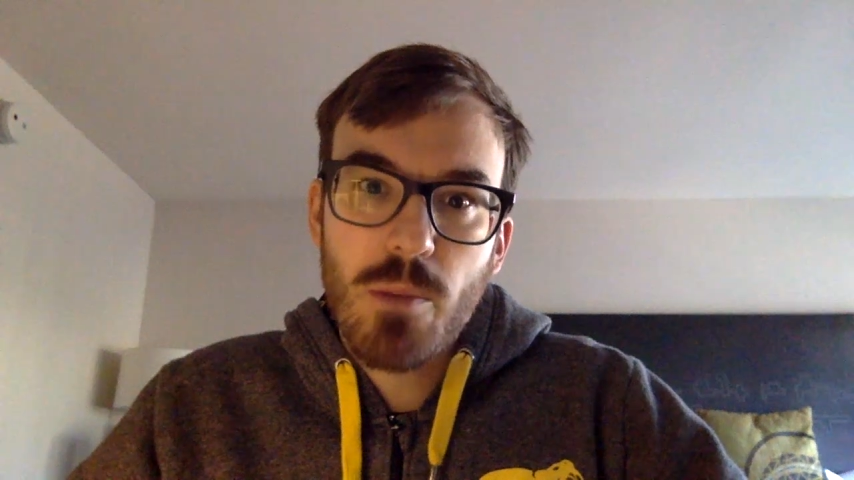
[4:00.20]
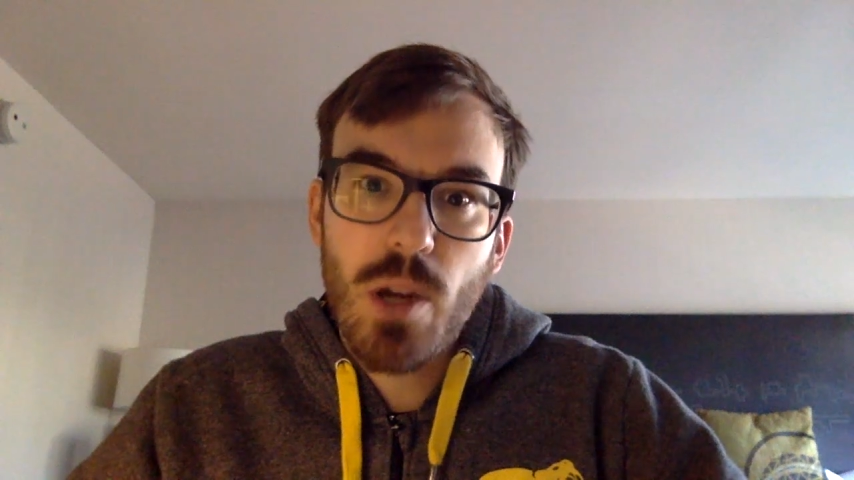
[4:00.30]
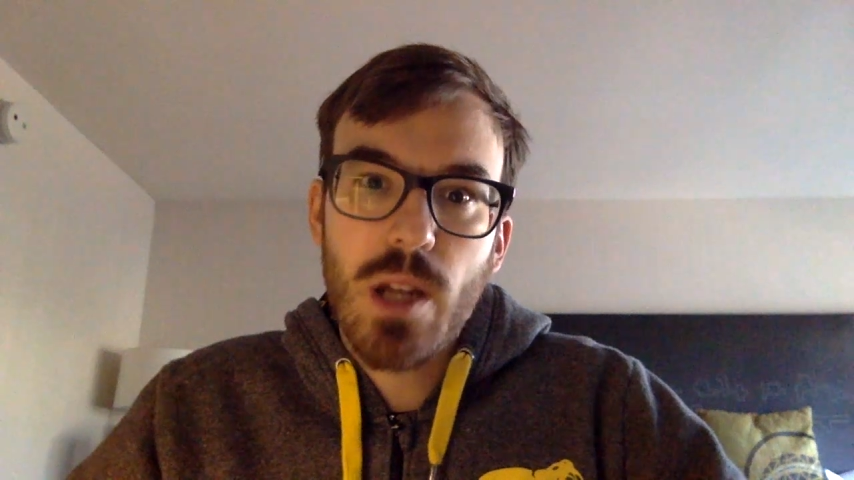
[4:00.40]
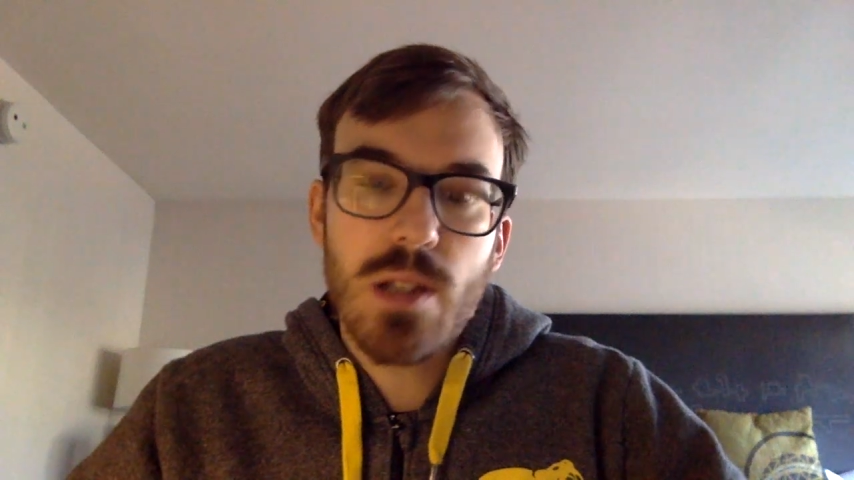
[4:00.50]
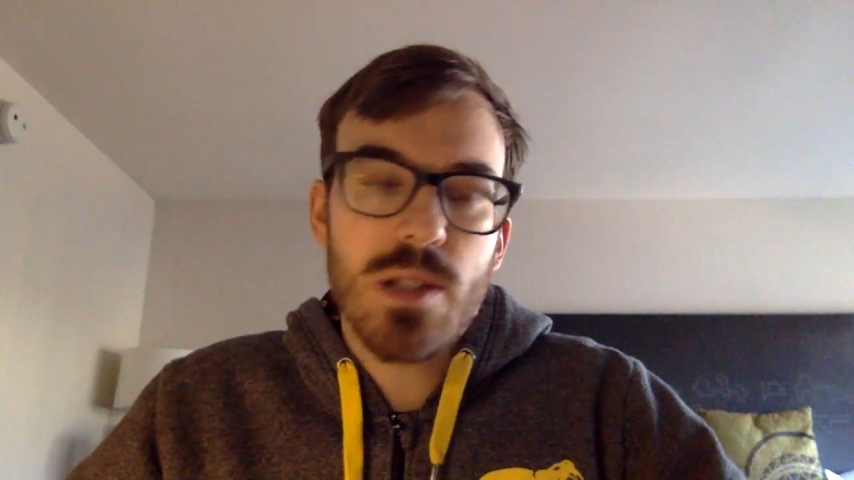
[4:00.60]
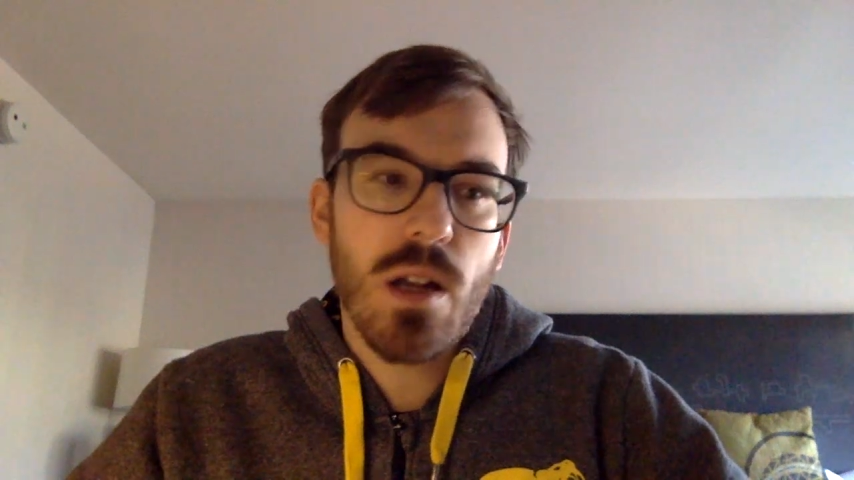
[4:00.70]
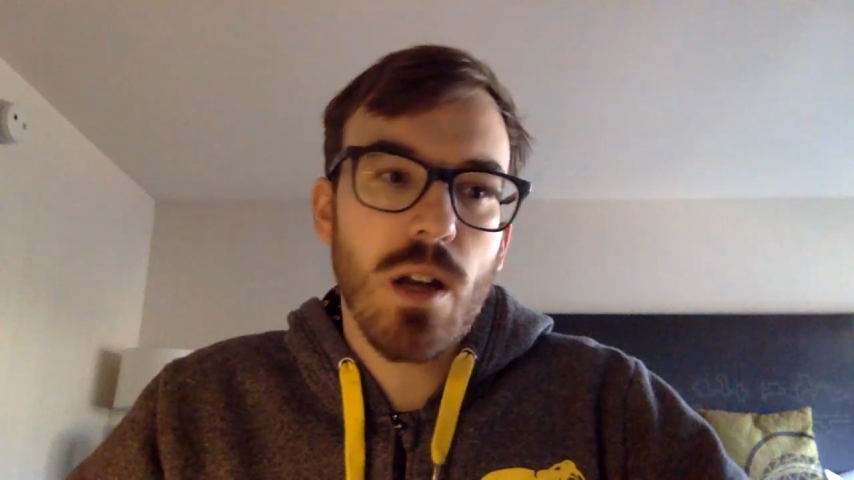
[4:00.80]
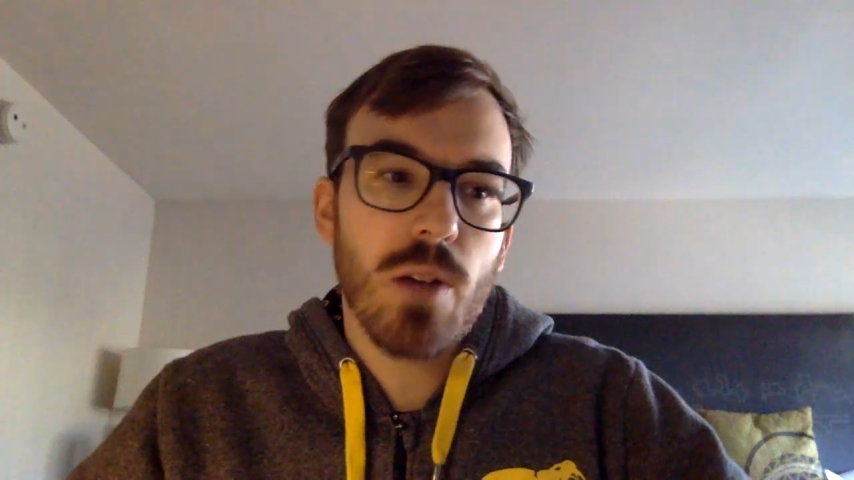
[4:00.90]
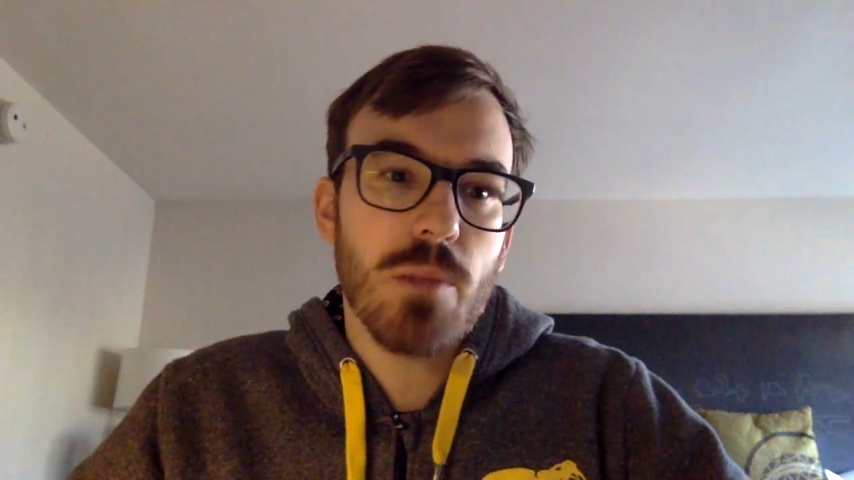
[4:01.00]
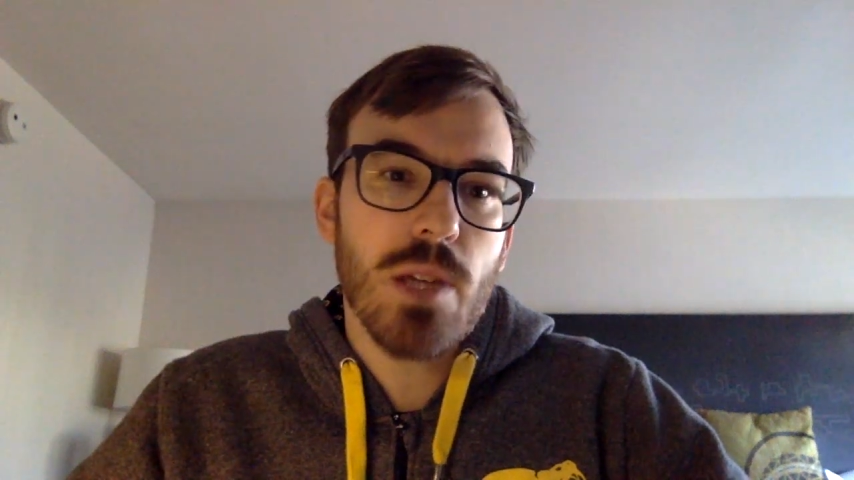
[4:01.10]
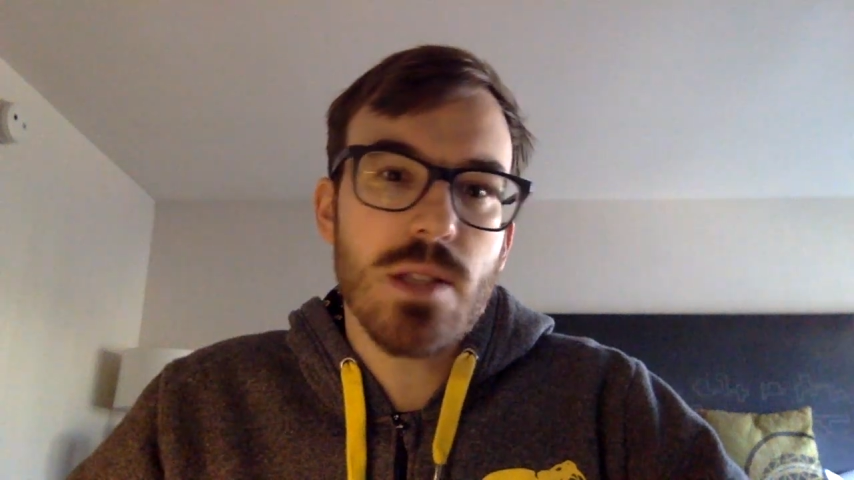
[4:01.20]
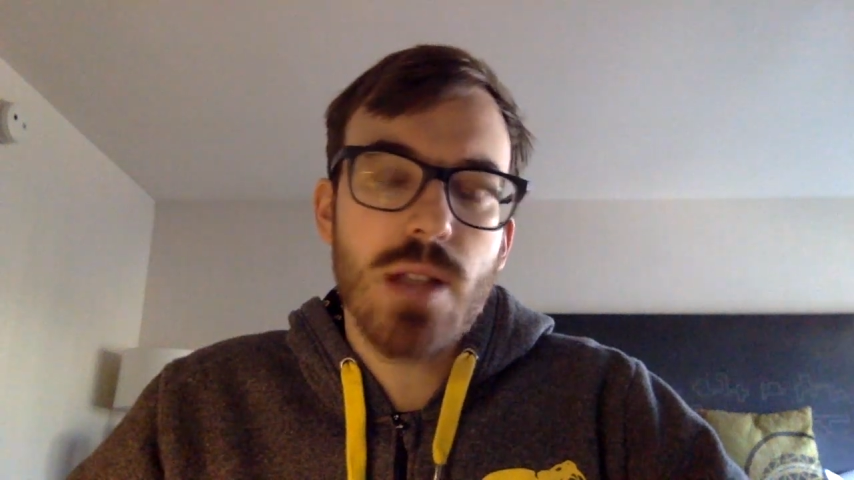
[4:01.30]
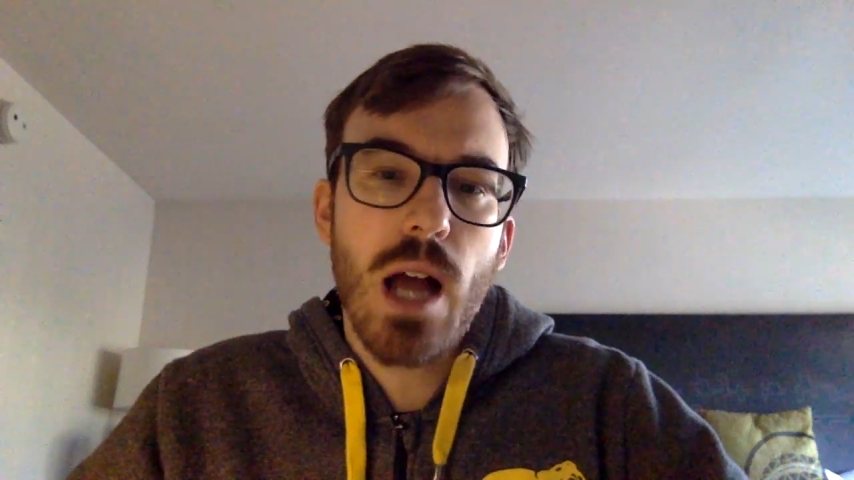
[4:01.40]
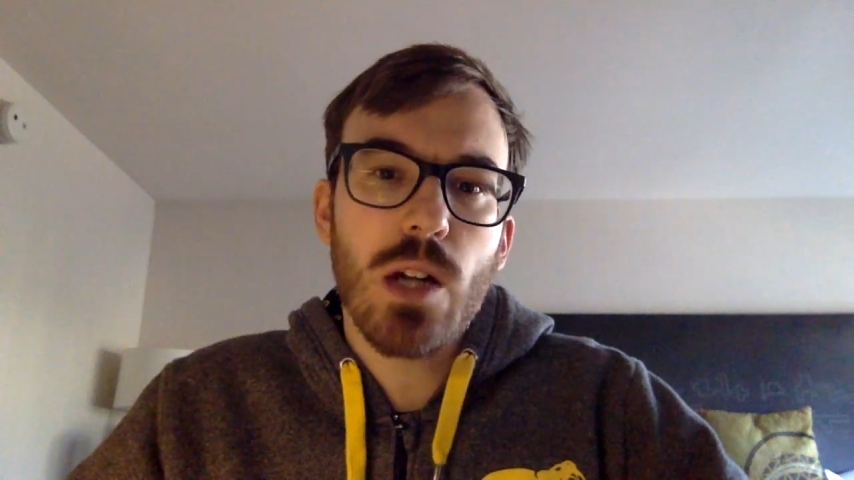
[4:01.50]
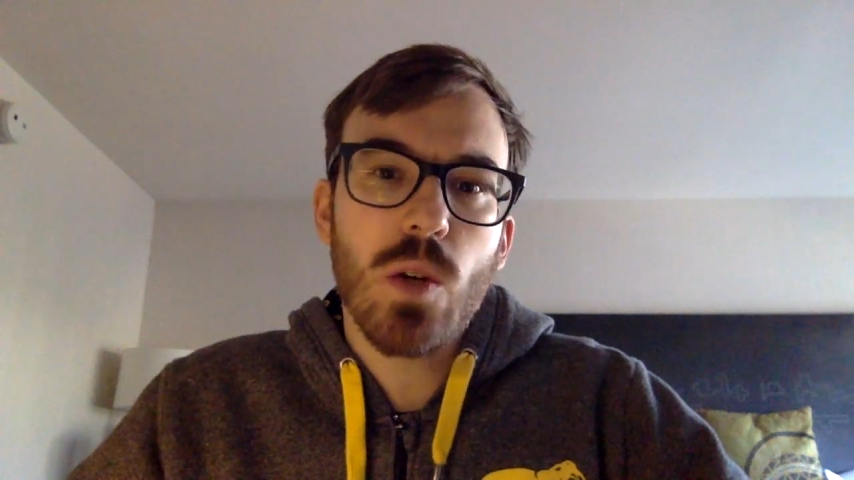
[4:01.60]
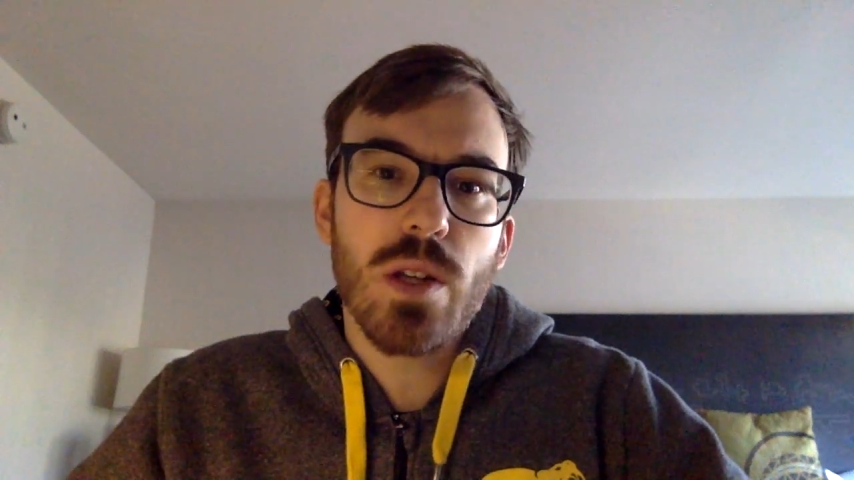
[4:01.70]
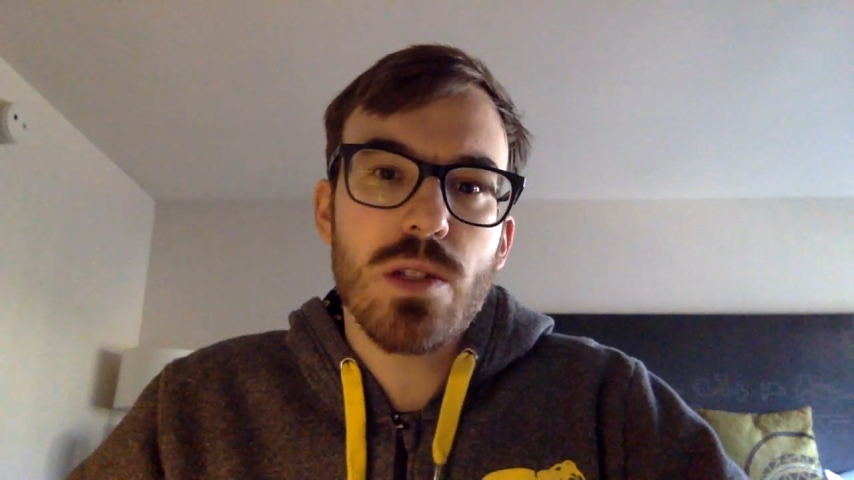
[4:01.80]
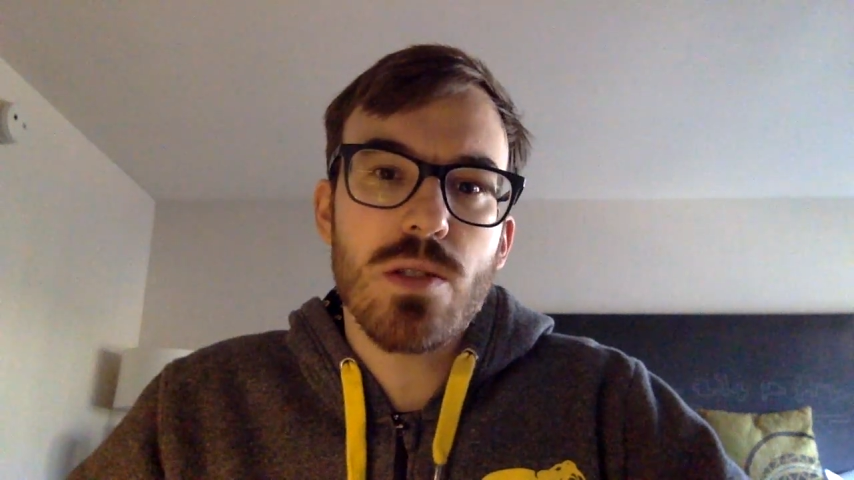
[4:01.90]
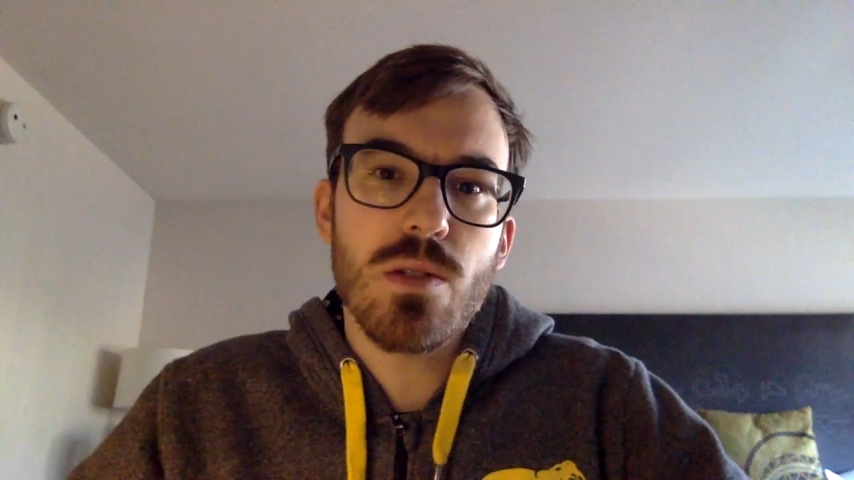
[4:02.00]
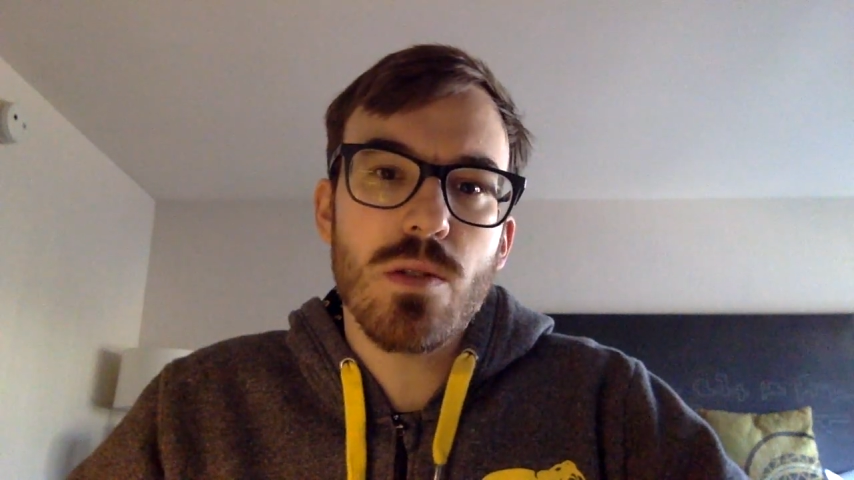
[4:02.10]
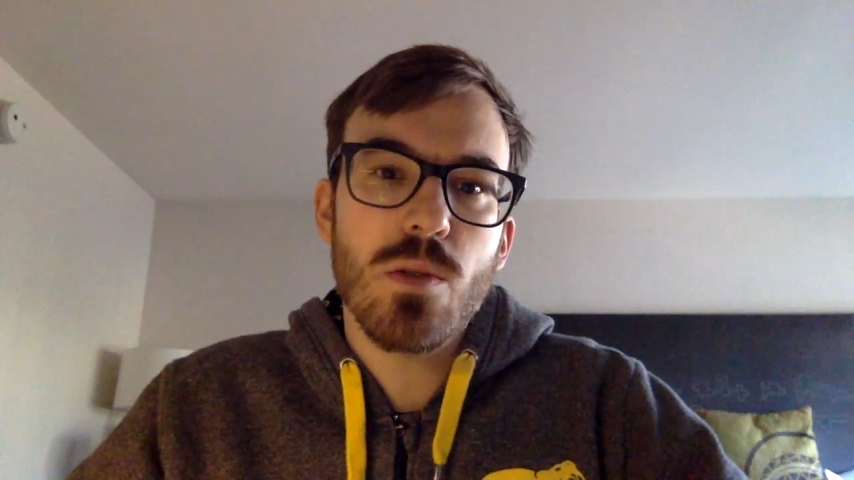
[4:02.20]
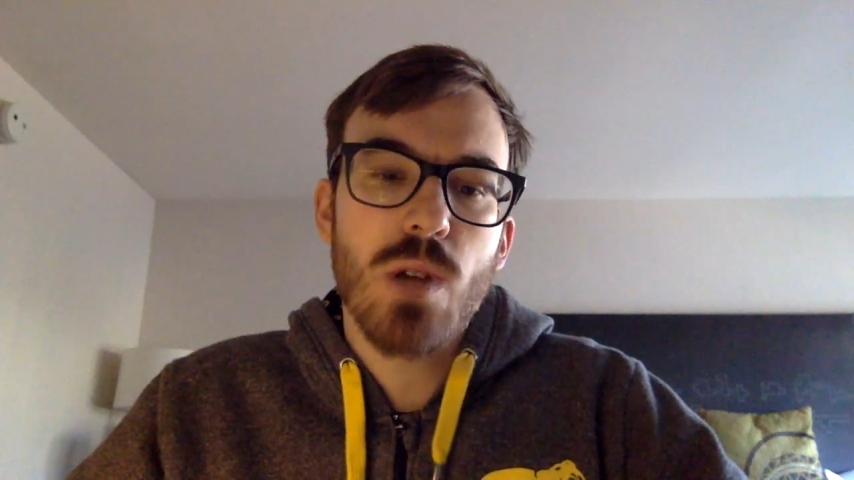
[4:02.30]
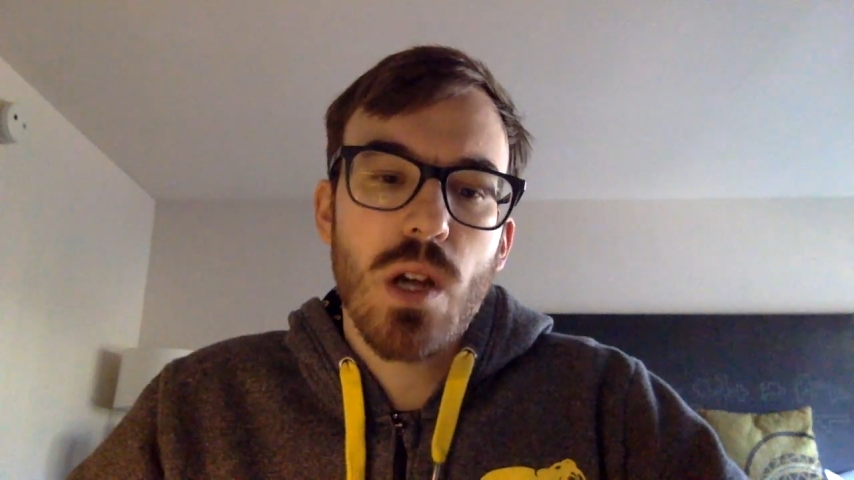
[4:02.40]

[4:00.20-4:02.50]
right? He's not going to